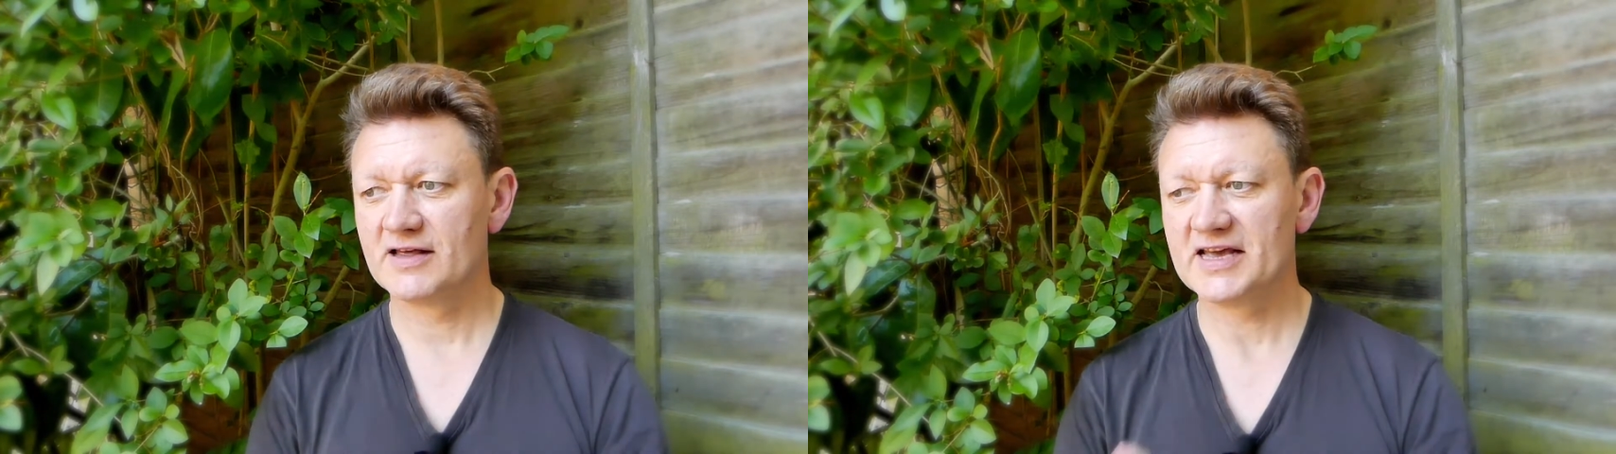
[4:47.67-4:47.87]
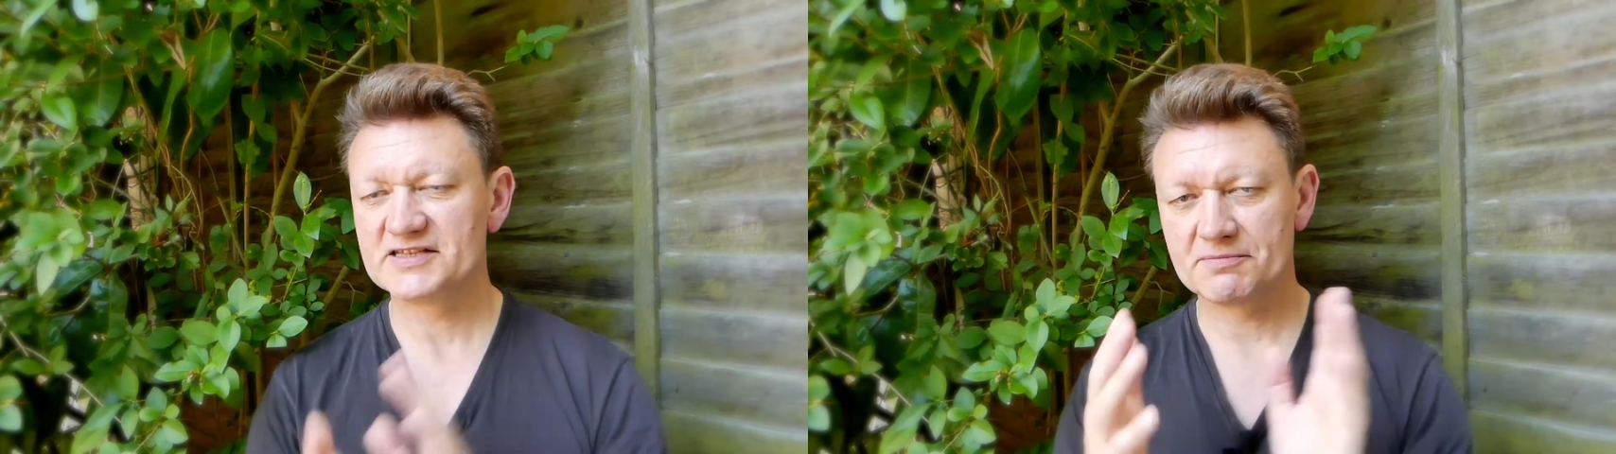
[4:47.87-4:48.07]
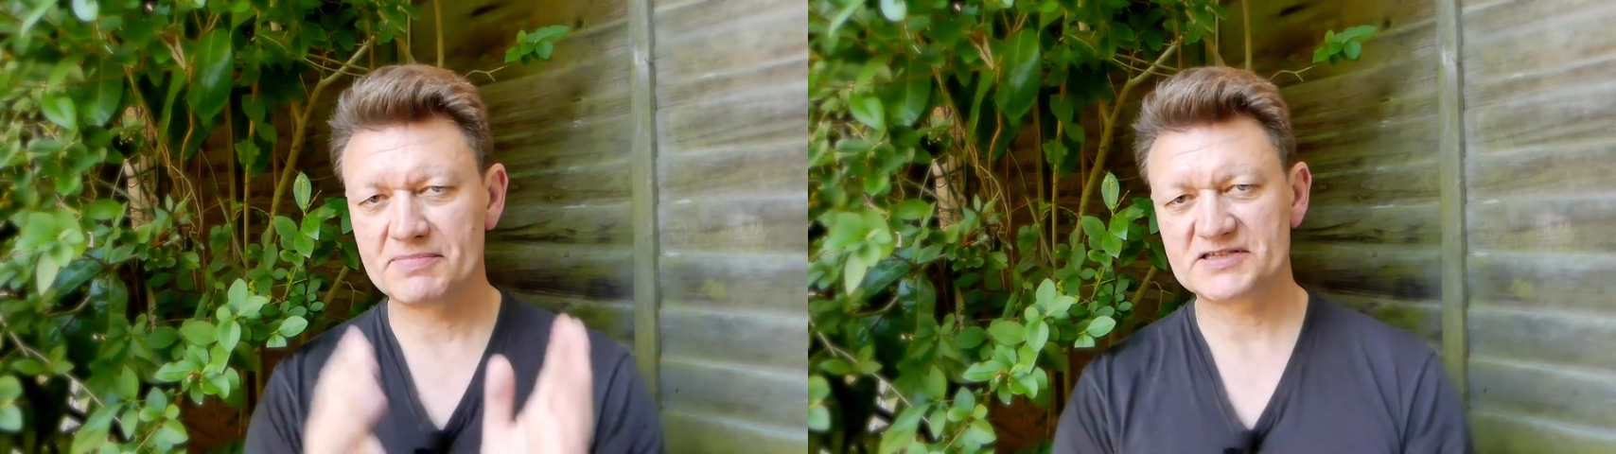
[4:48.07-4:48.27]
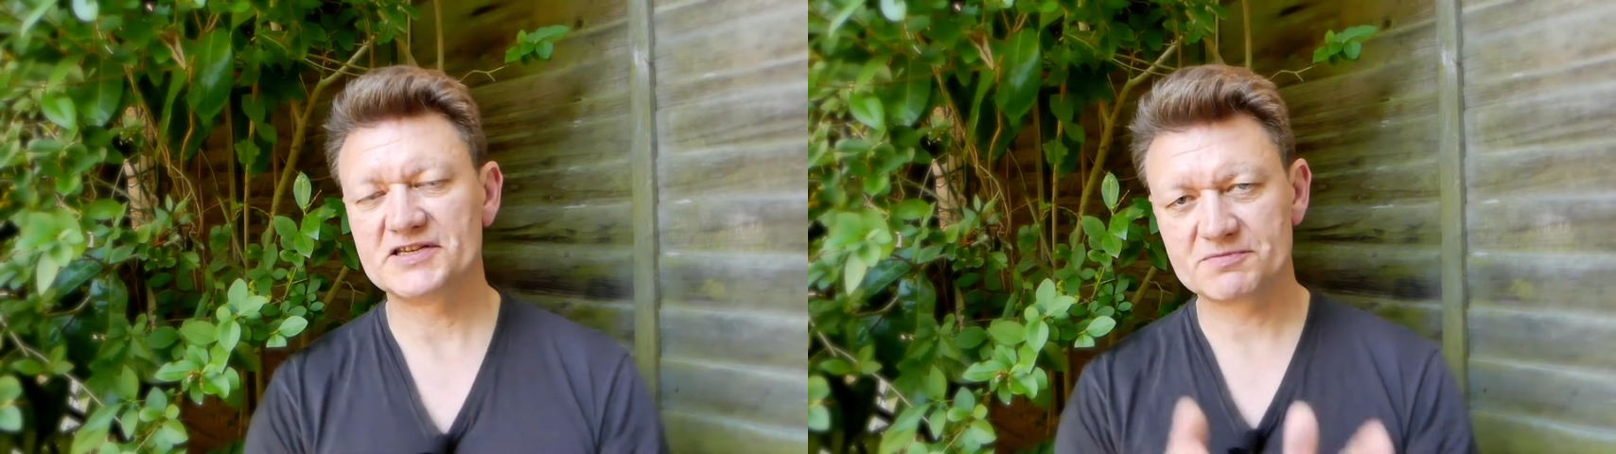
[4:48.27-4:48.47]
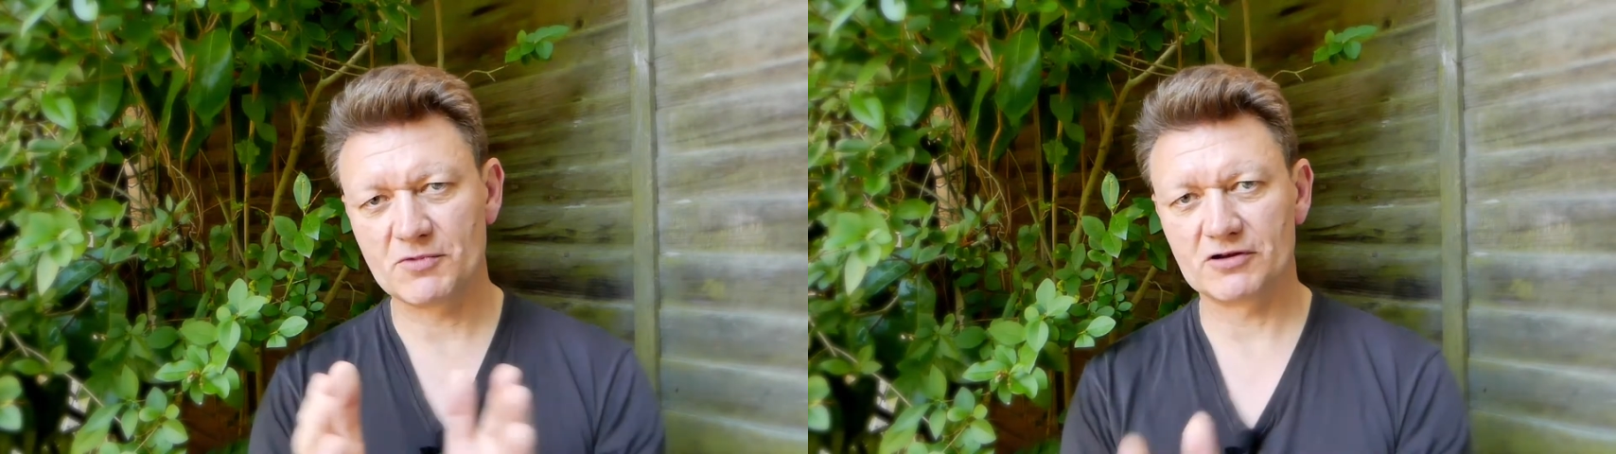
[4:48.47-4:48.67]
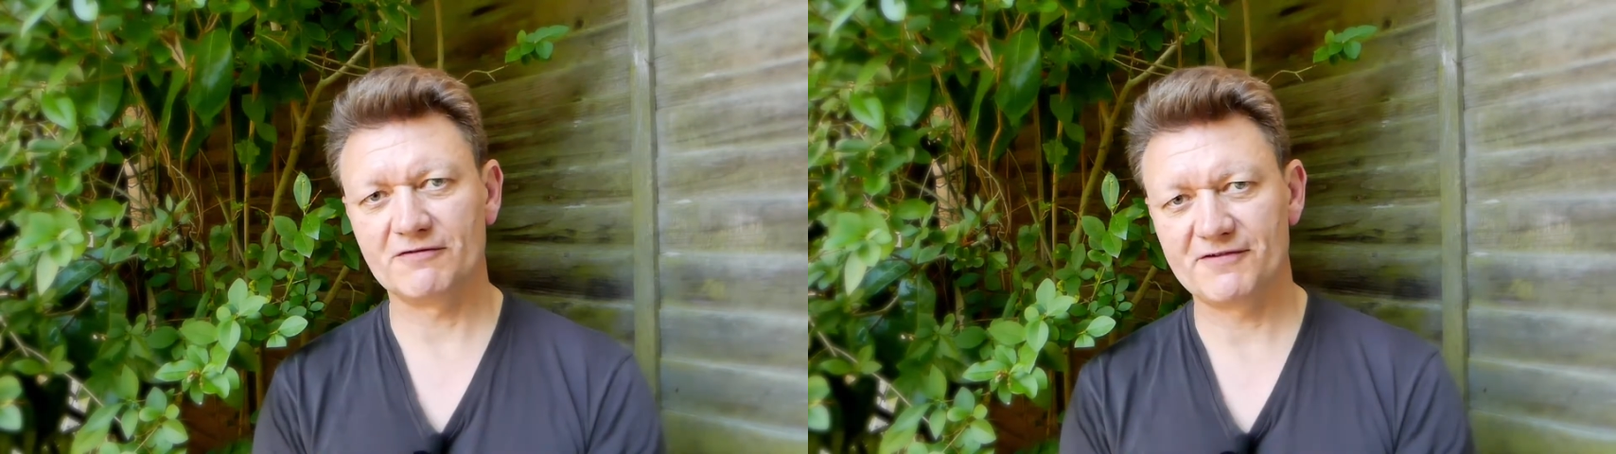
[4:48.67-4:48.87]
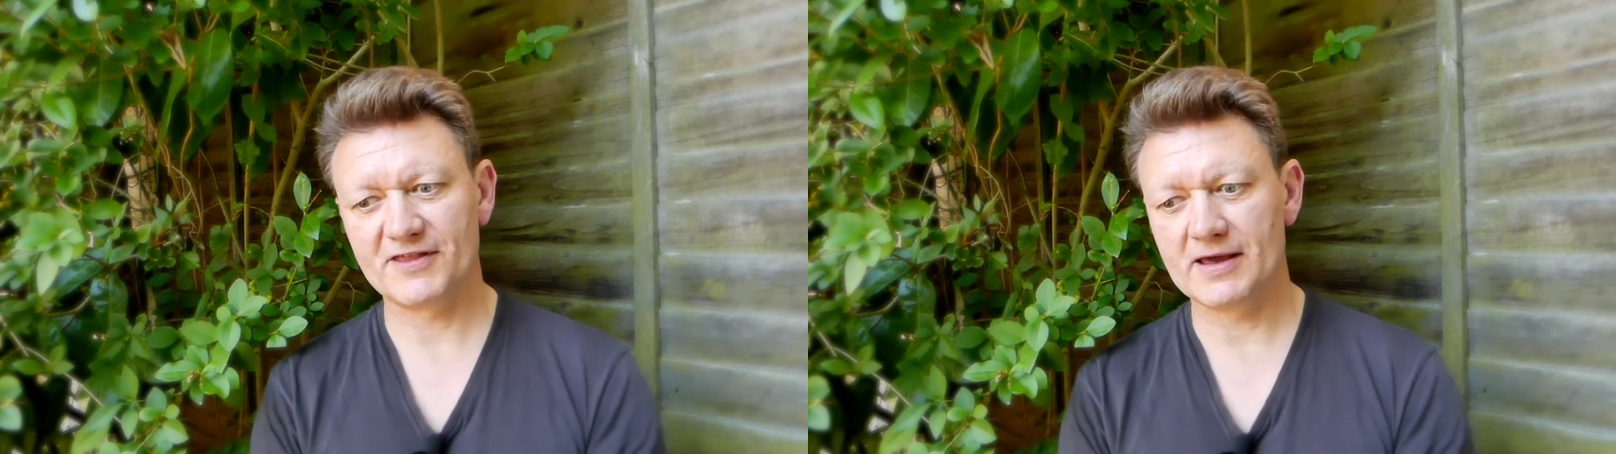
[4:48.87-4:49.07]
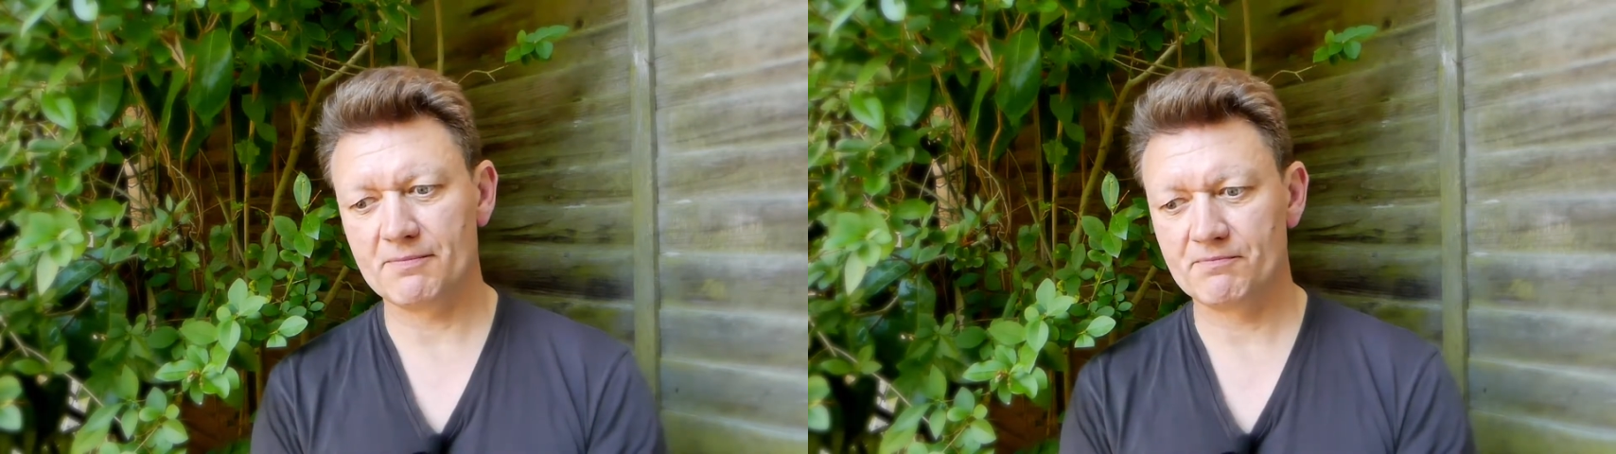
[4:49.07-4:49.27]
It's a business model for
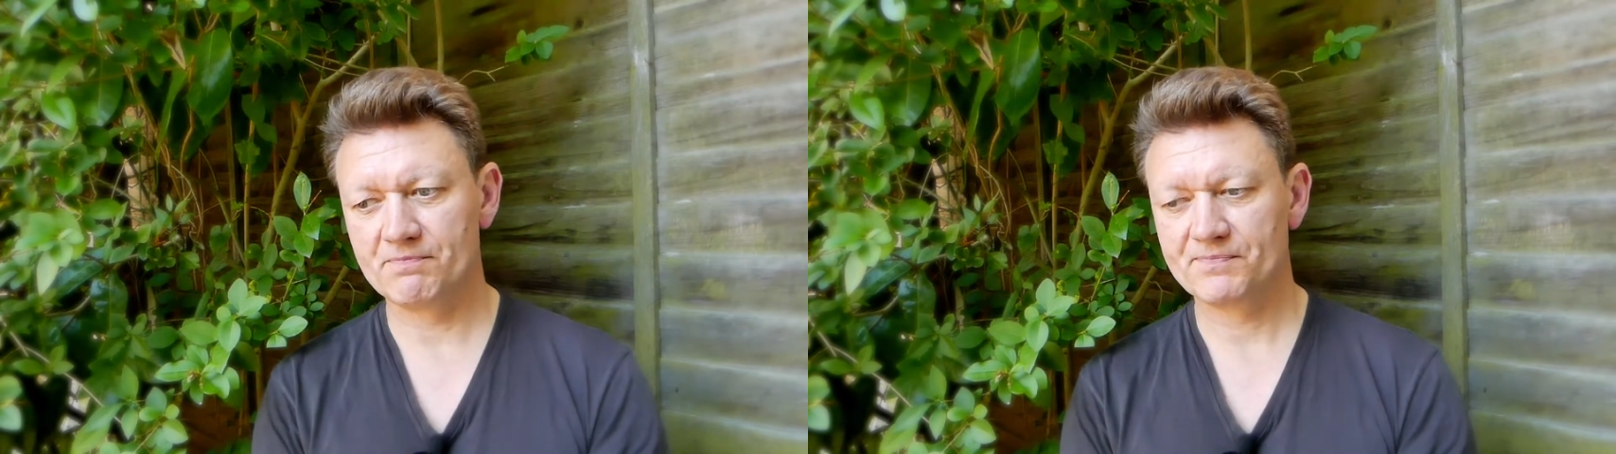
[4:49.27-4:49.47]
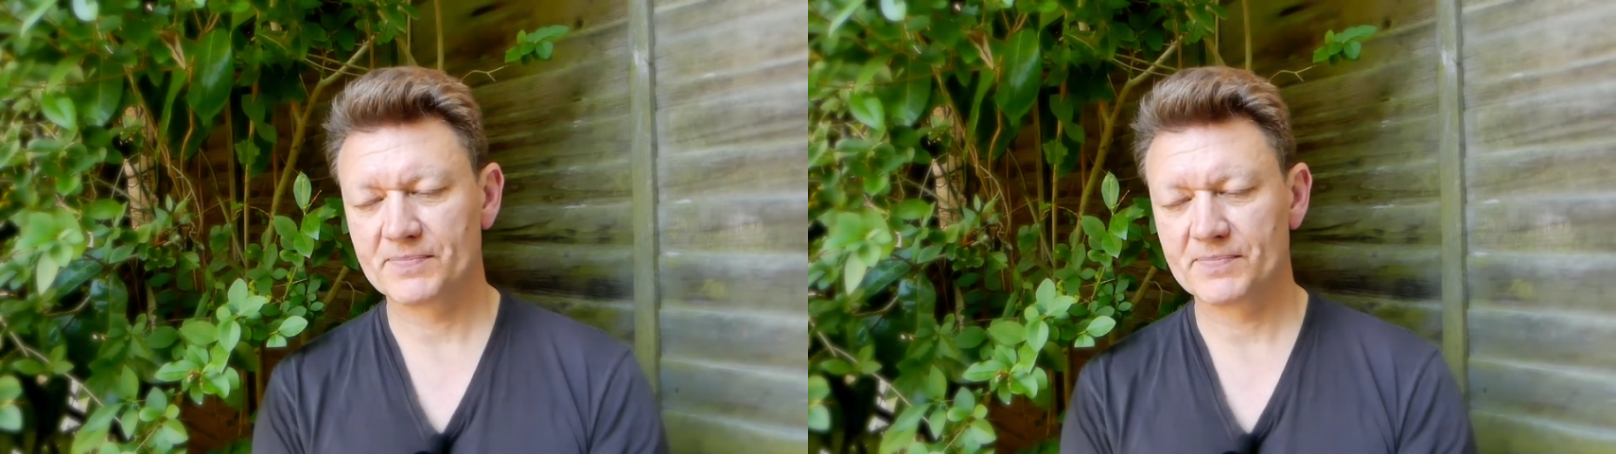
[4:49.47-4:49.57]
them.